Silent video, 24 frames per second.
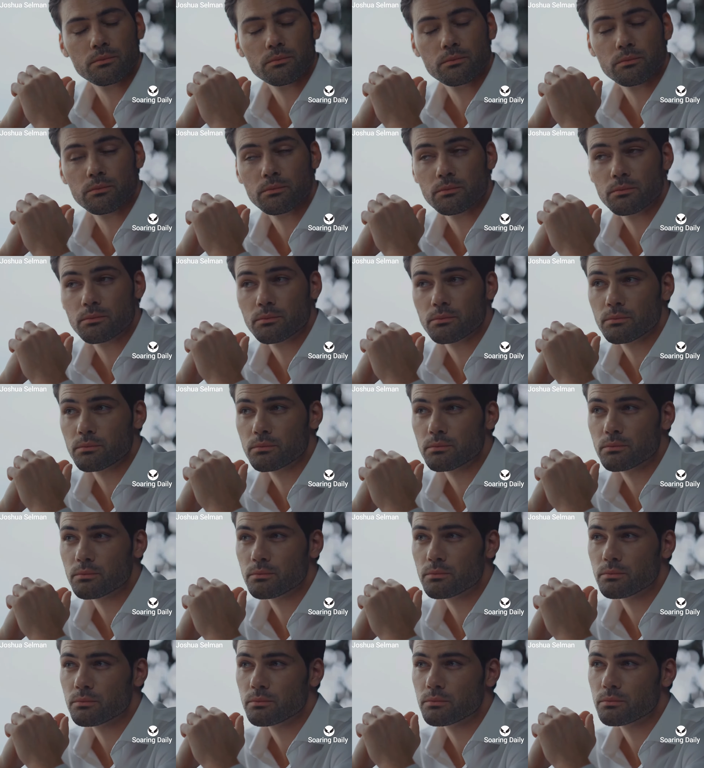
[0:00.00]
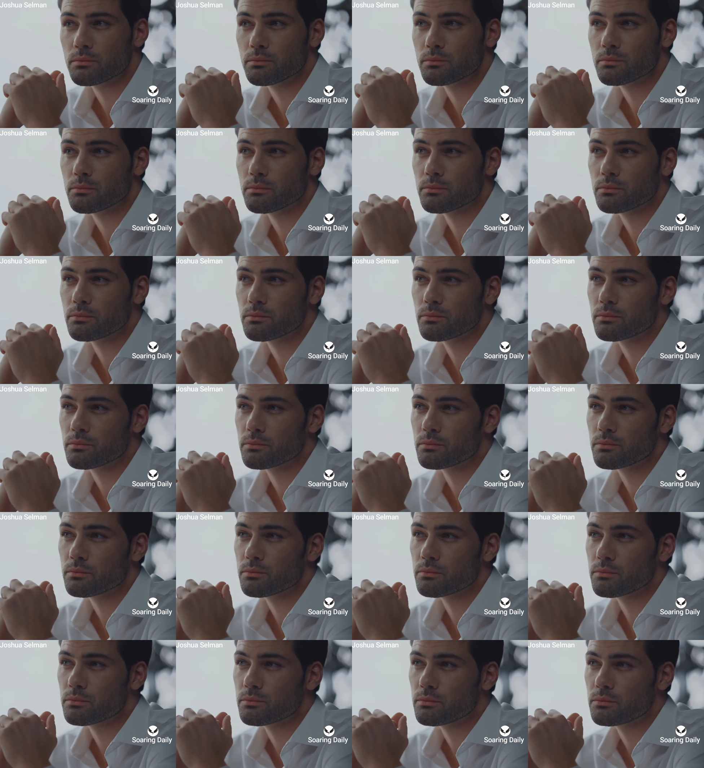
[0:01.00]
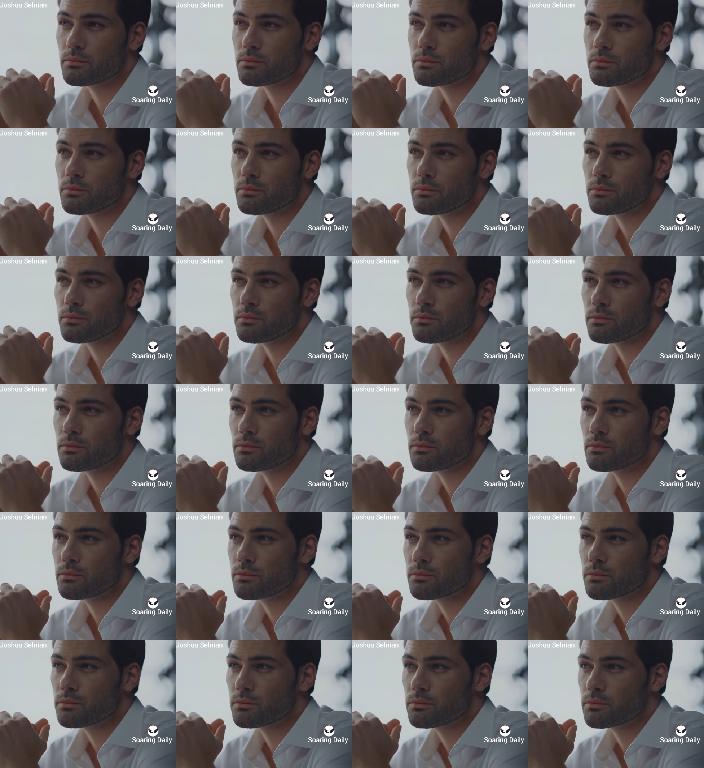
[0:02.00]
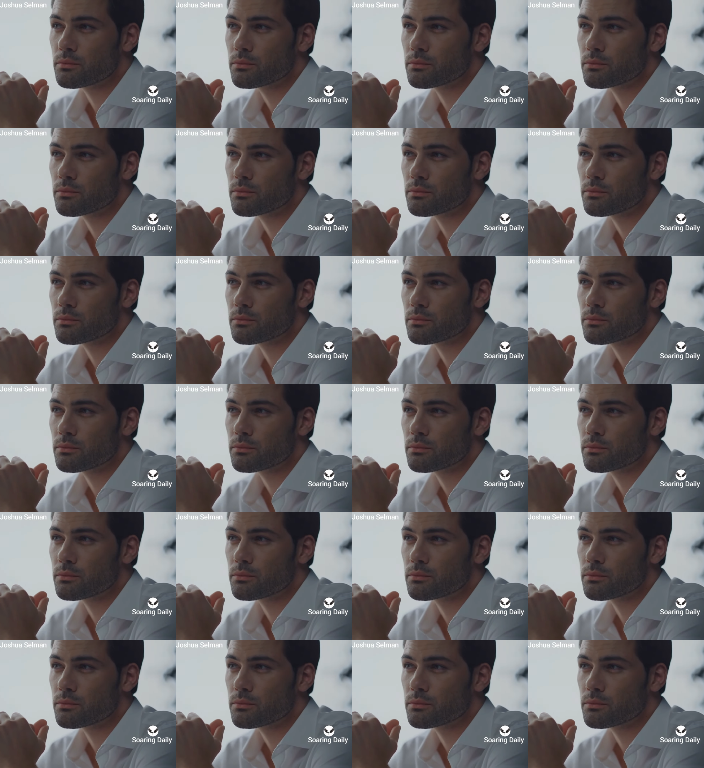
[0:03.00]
Nobody speaks.